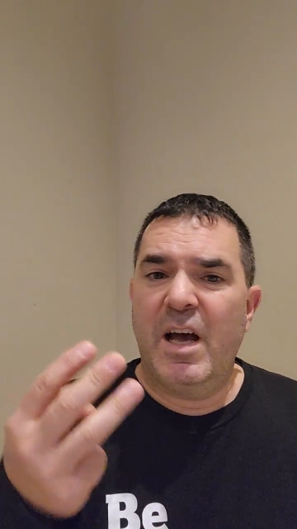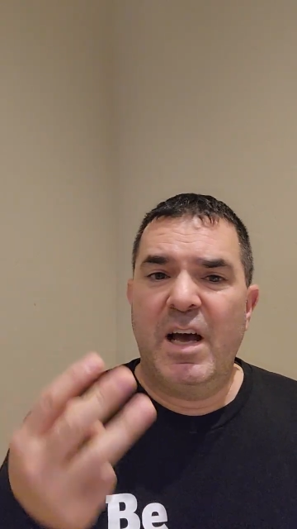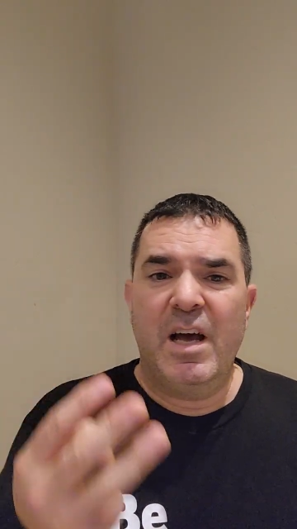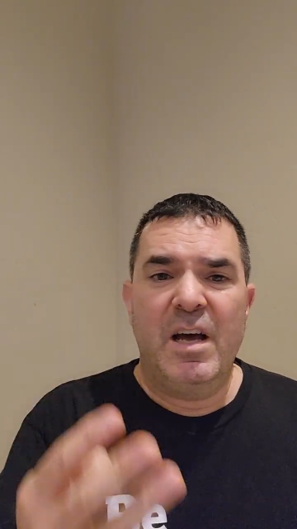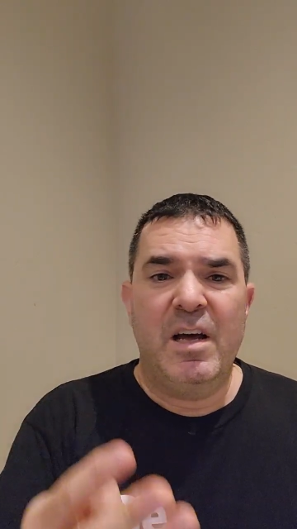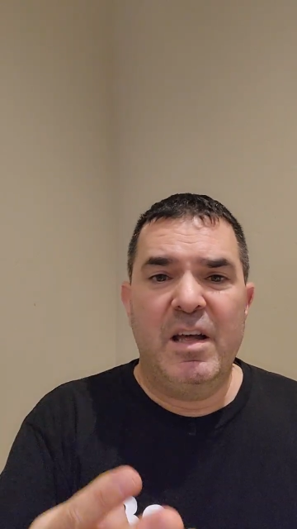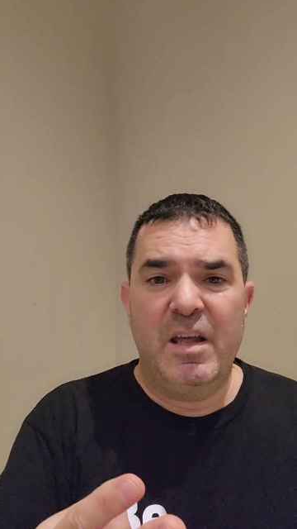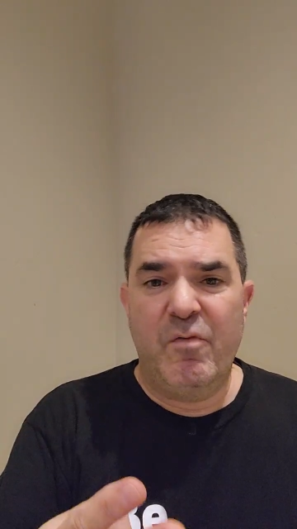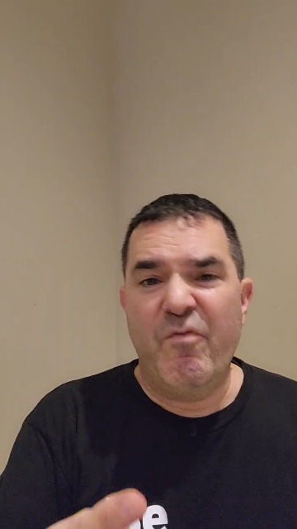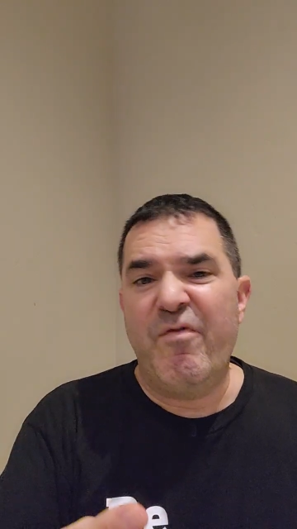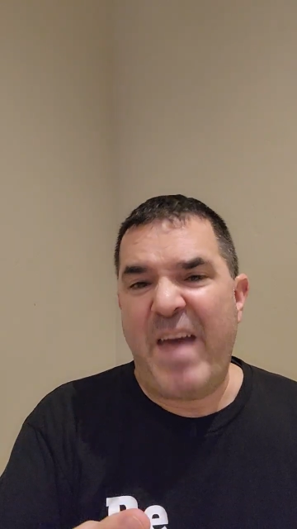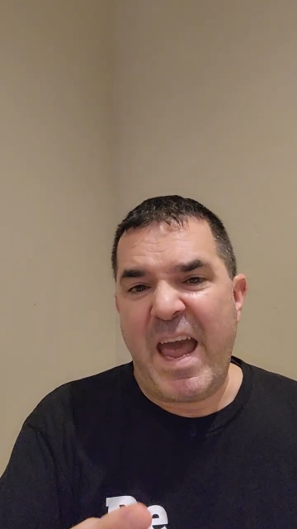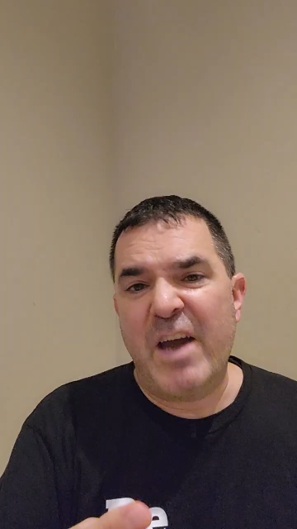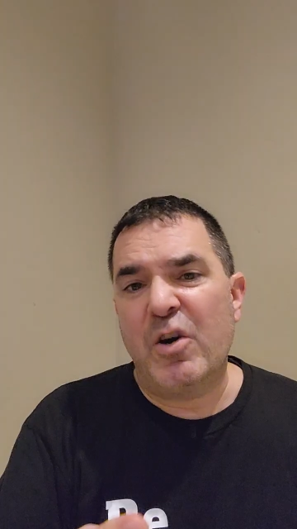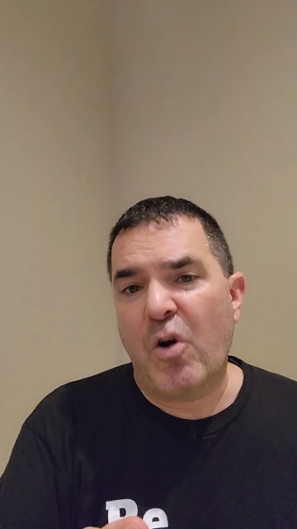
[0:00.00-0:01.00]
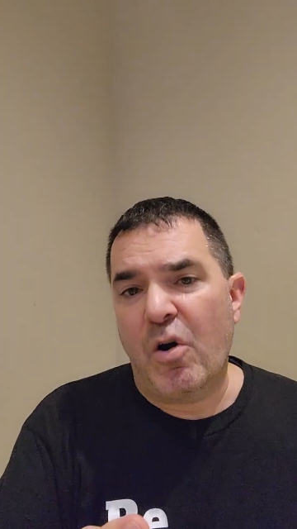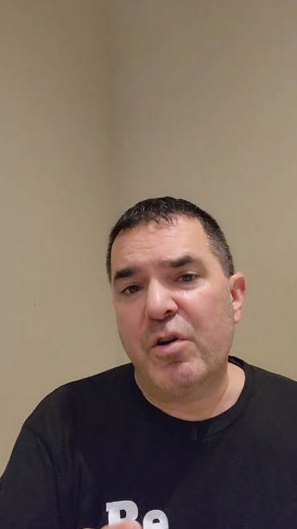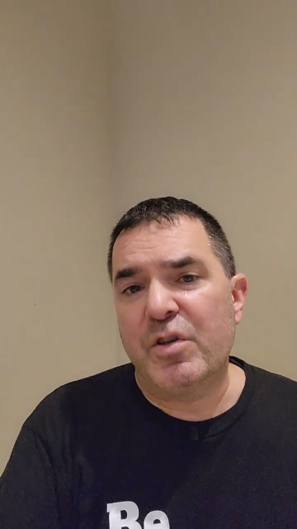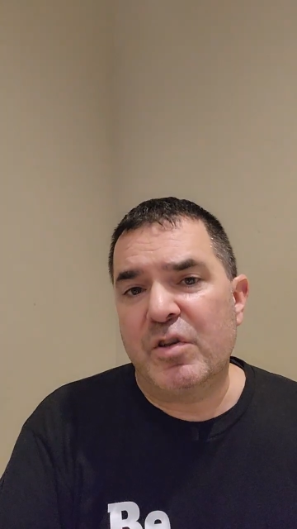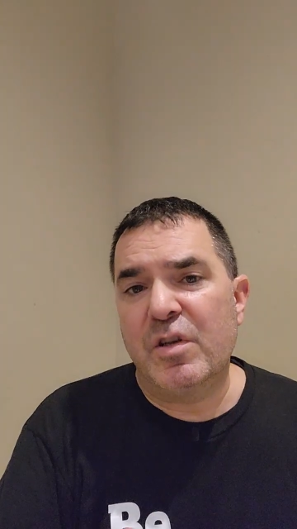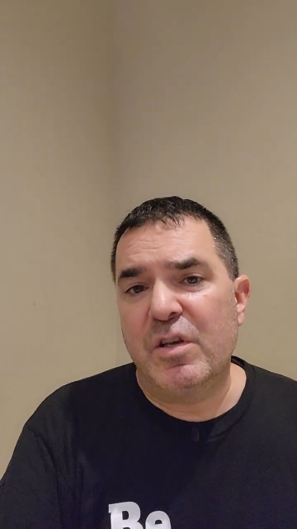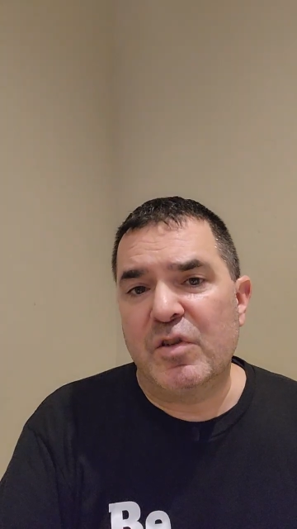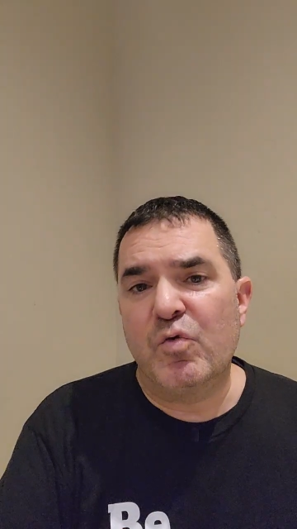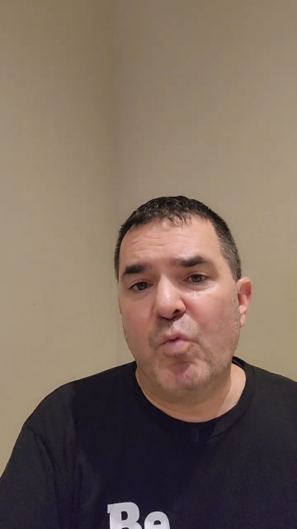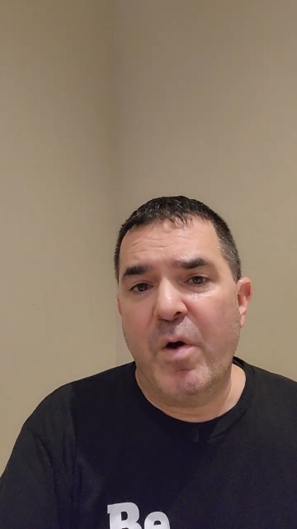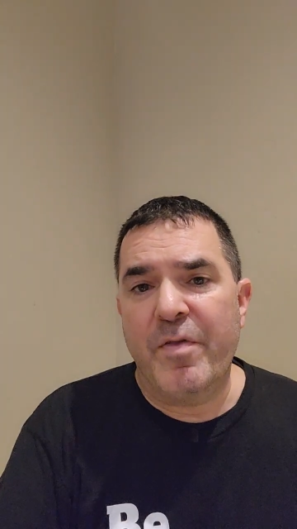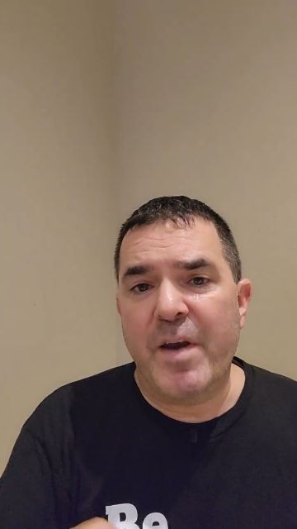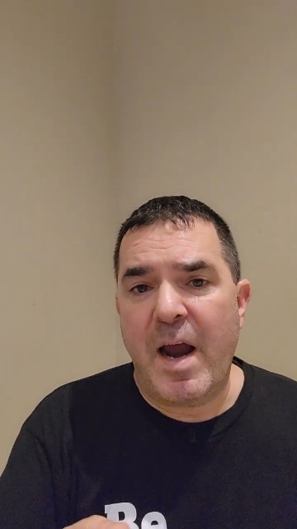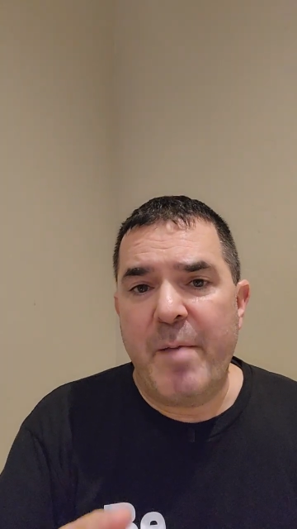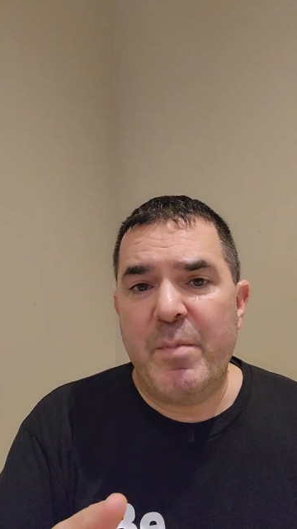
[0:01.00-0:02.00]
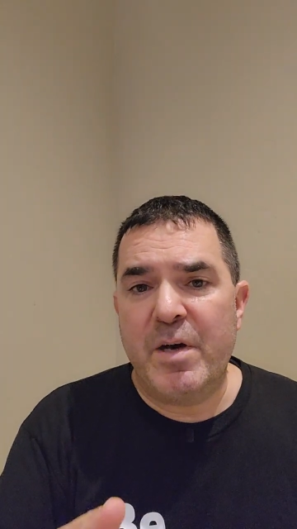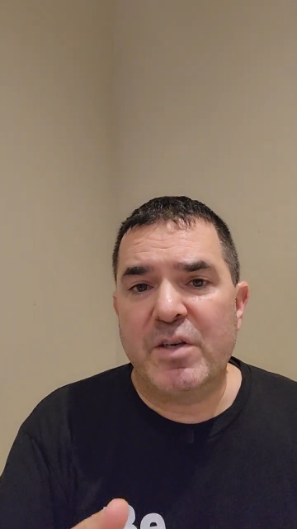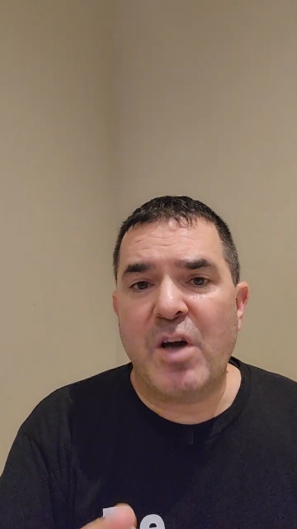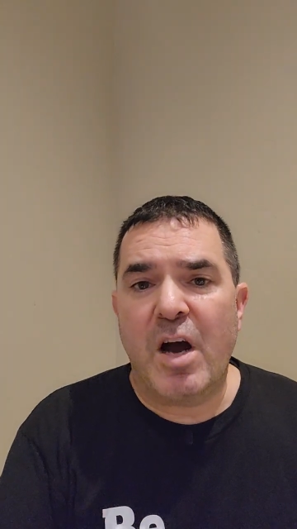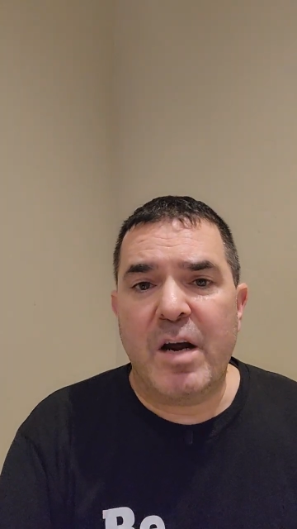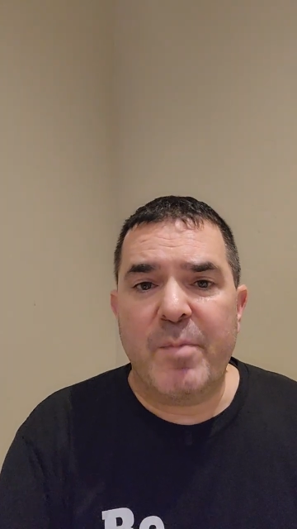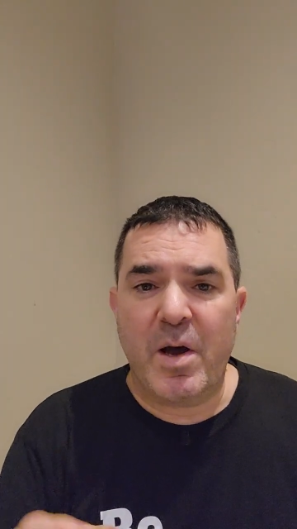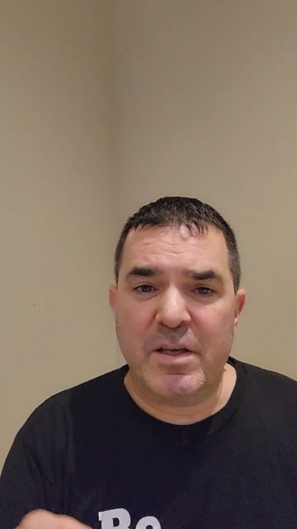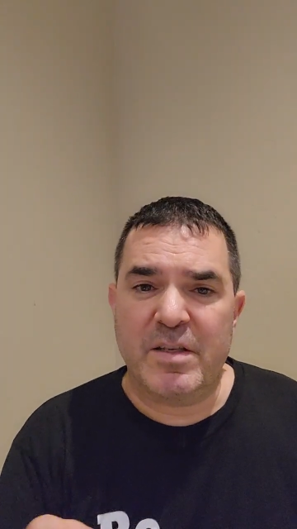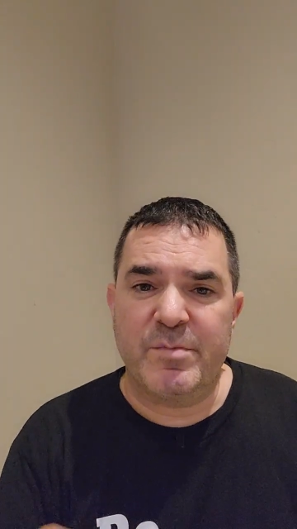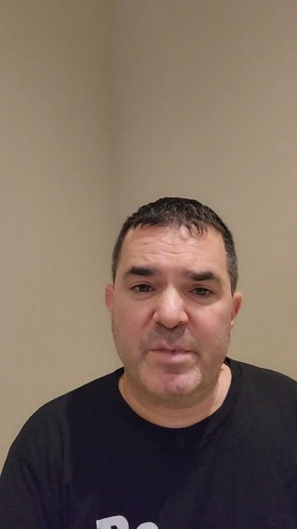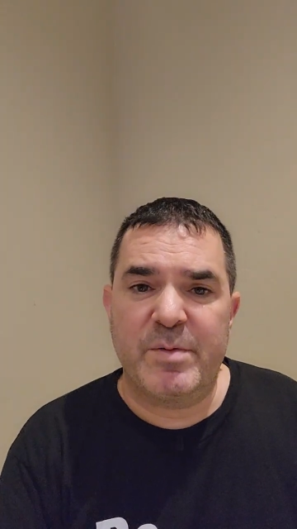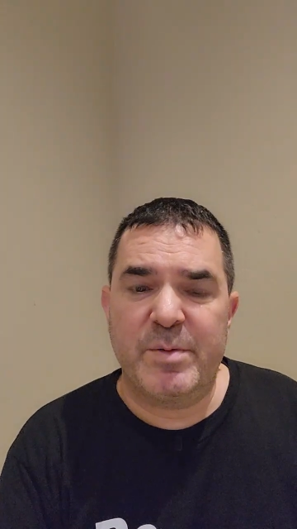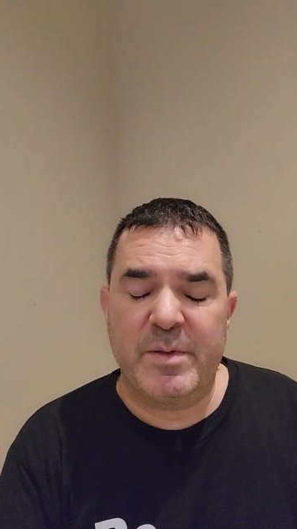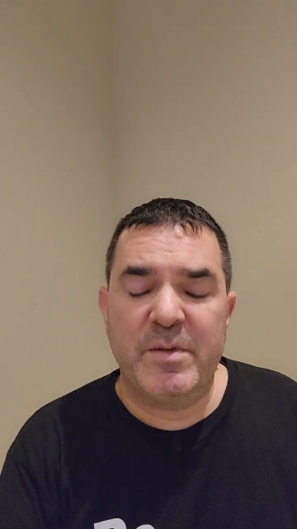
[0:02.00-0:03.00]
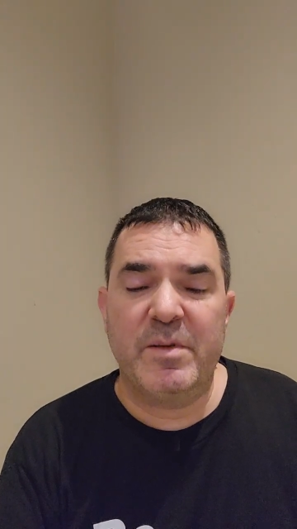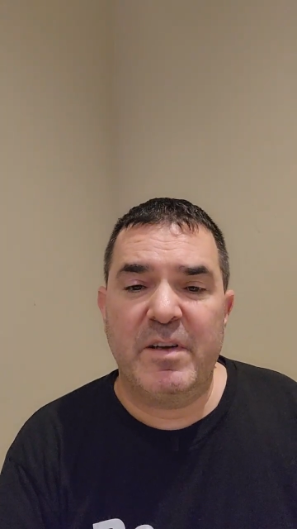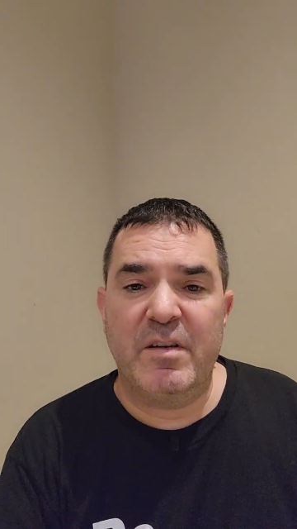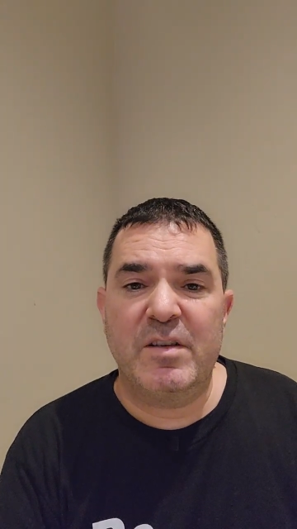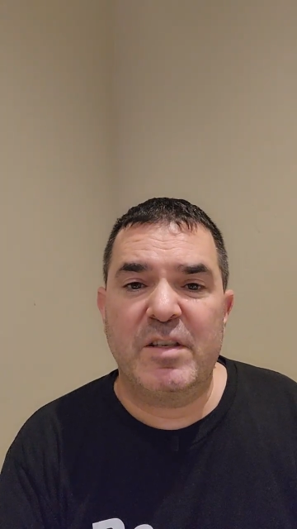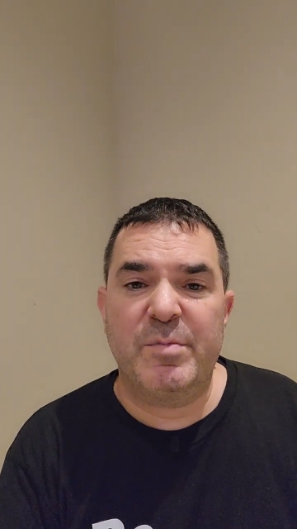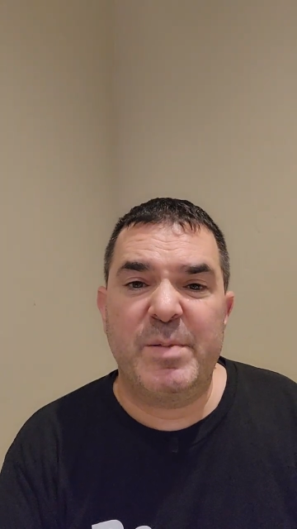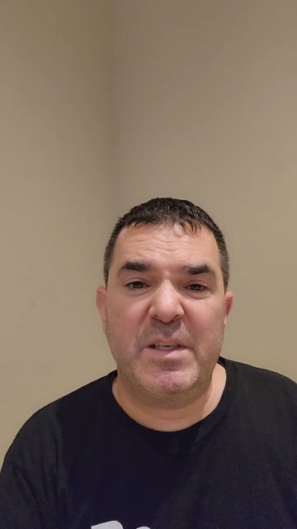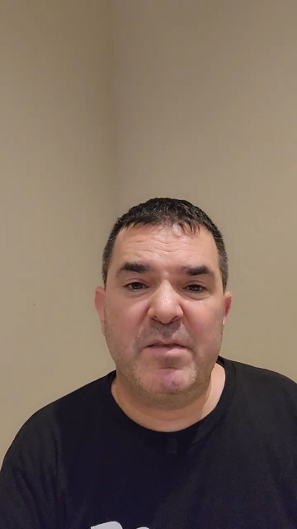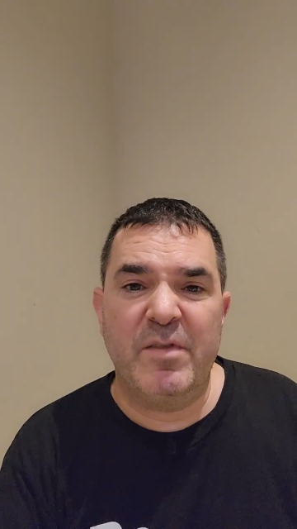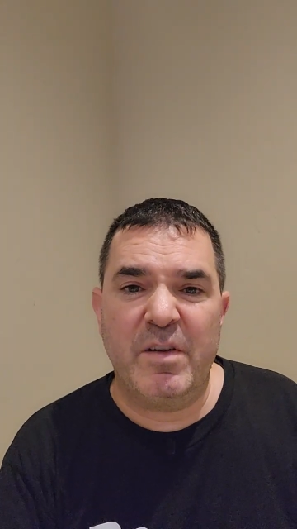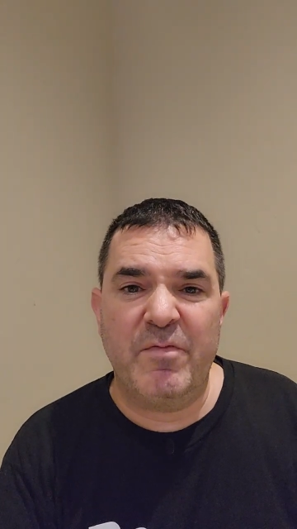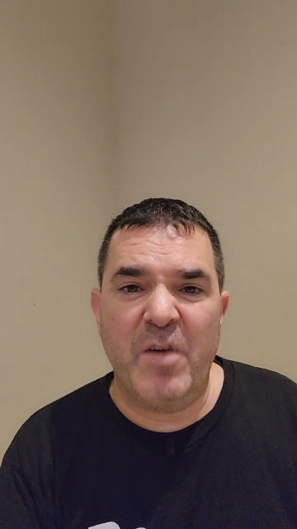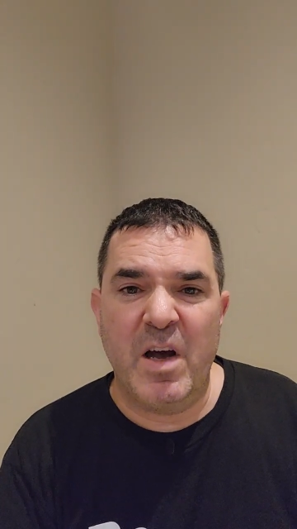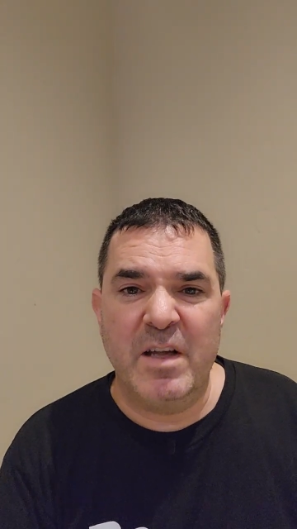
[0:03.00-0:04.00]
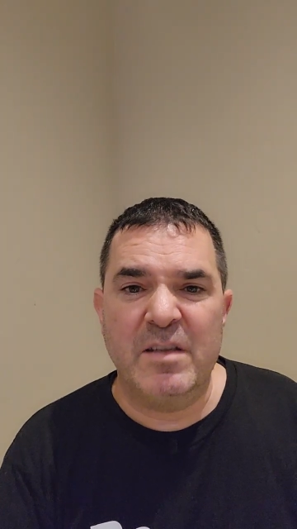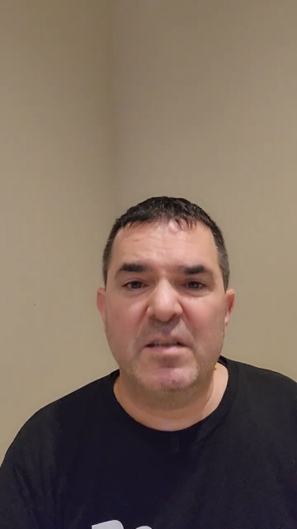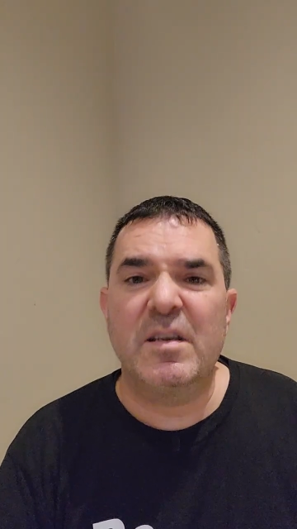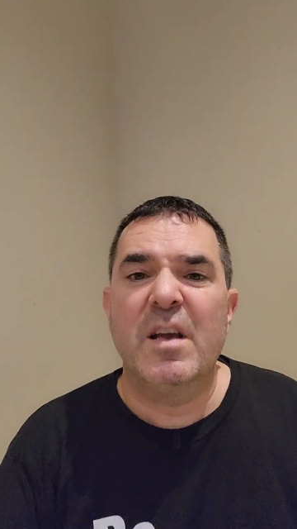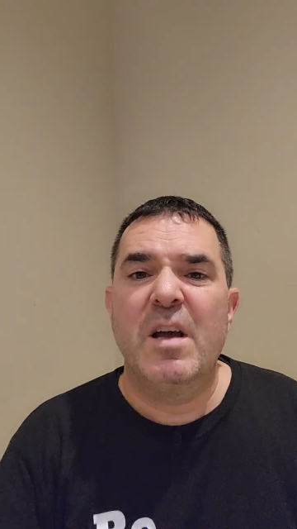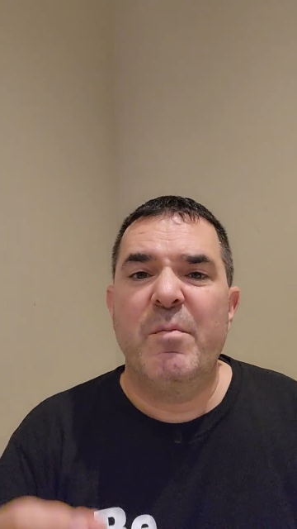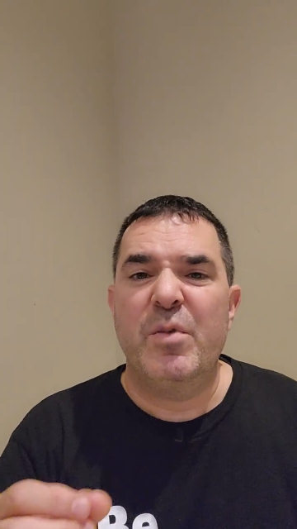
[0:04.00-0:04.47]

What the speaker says: Vanguard is the one that I'm going to talk about, some specific funds.